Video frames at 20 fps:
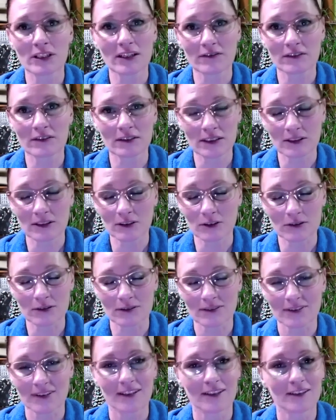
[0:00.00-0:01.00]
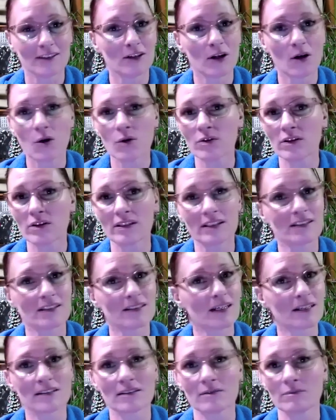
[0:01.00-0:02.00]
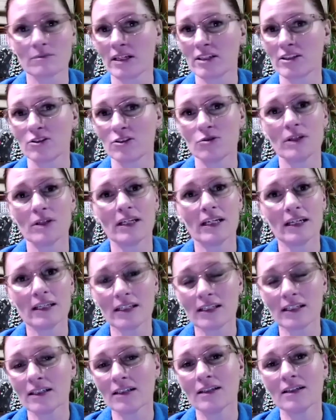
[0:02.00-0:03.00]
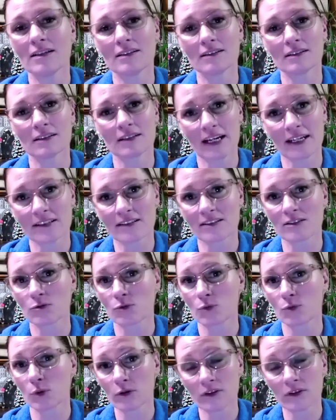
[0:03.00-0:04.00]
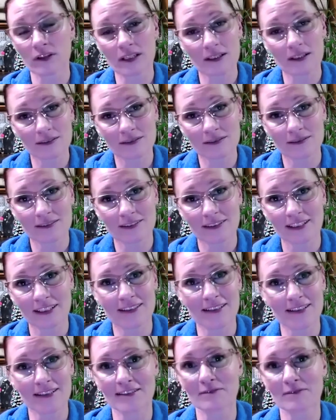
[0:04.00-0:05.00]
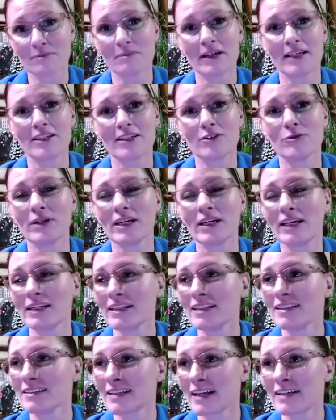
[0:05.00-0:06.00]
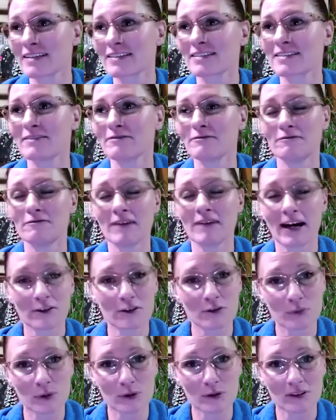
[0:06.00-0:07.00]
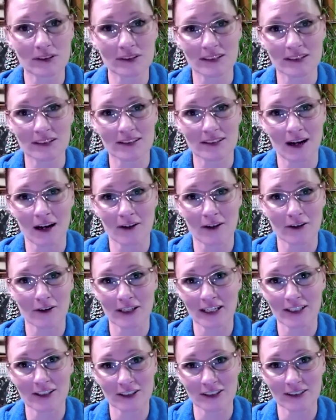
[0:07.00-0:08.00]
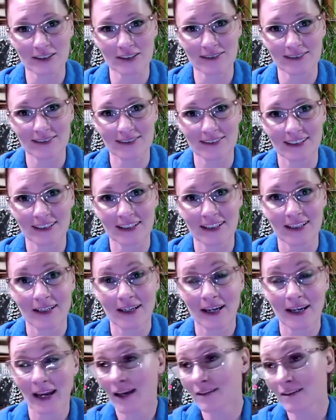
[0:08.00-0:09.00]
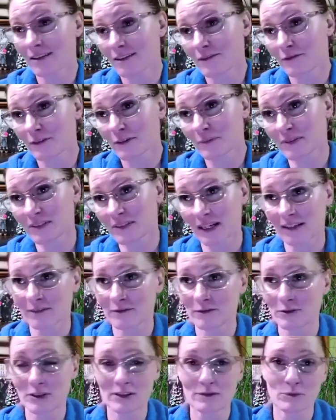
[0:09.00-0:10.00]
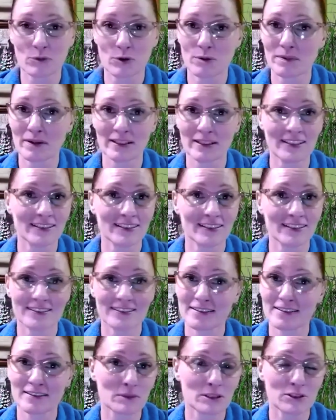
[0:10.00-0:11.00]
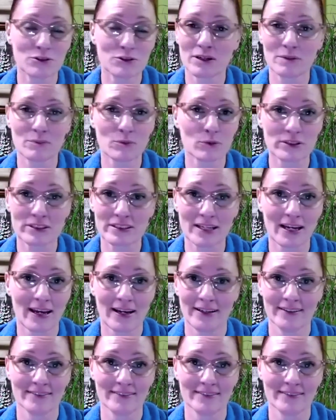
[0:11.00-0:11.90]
a little, know that it doesn't make you any less worthy. It doesn't make you any less valuable to this congregation. And on the flip side, if you give more money, it doesn't mean you get more say.